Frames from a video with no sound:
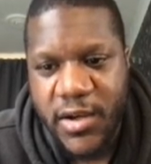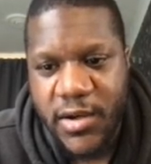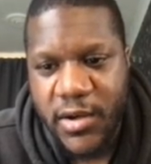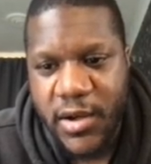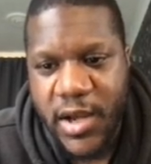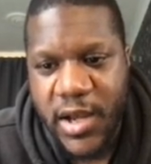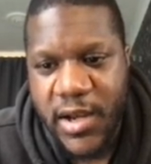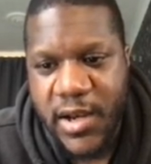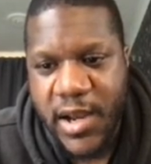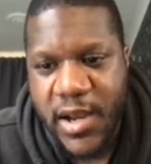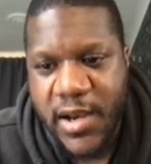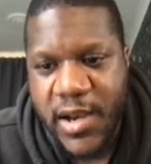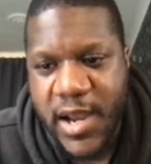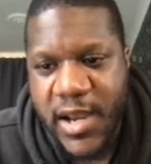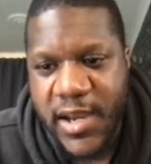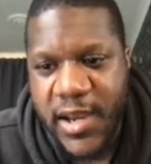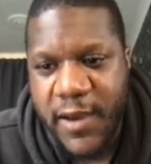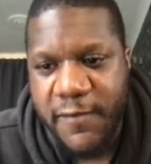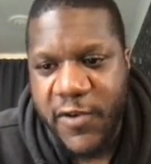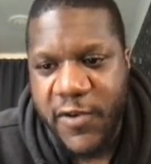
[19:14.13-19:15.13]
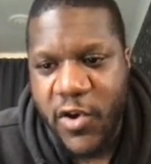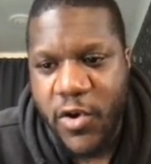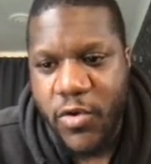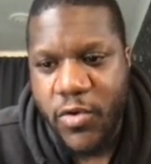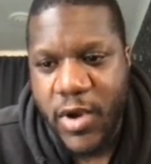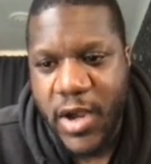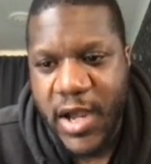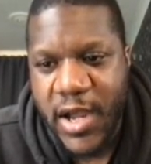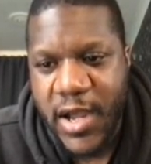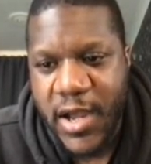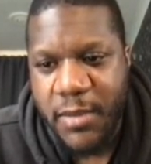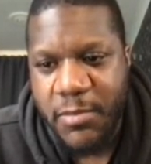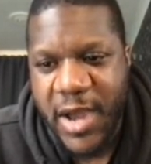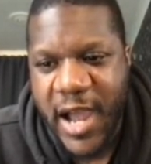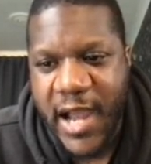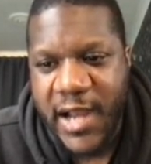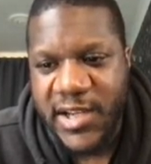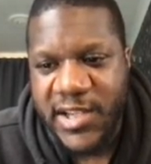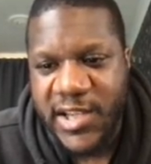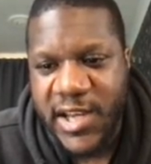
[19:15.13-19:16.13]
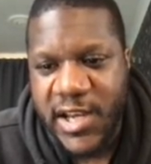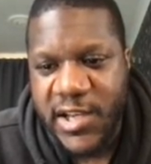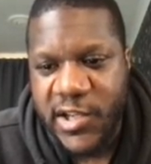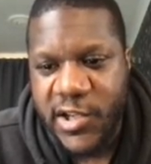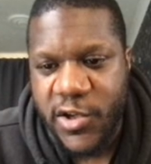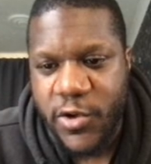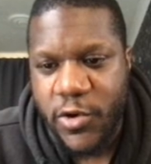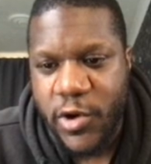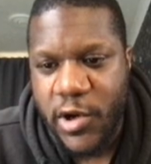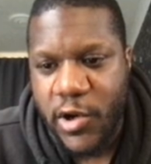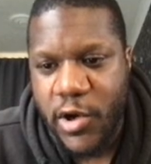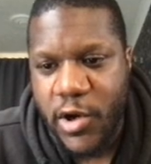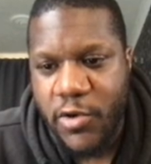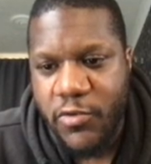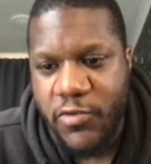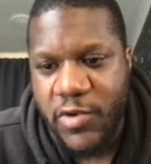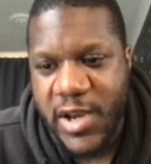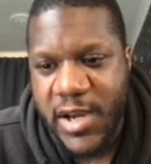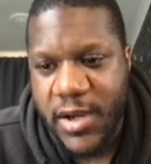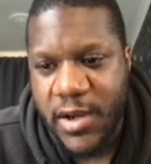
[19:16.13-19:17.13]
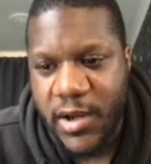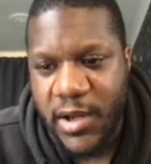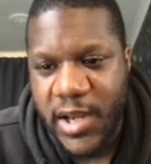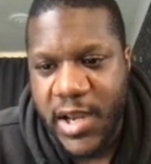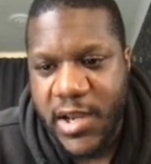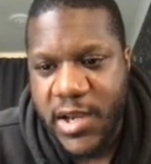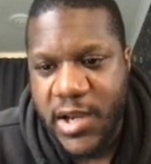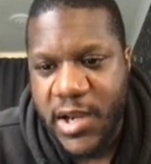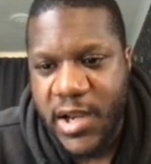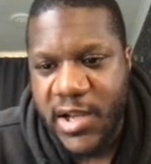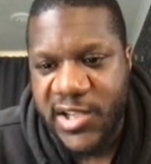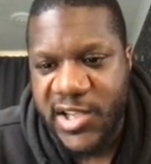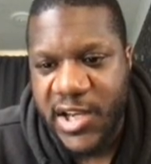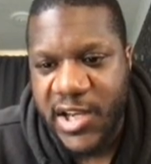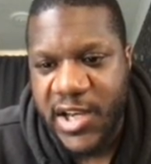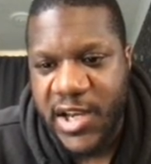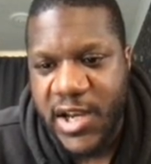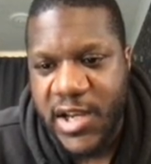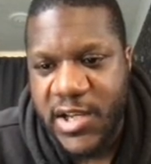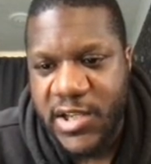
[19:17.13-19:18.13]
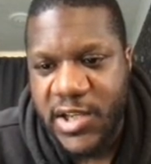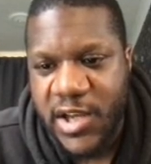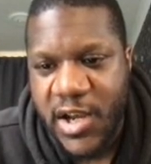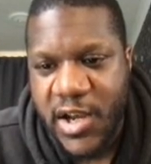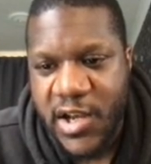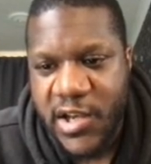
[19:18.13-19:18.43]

uh, they, they give you um, access to the lottery. Okay, you get tickets.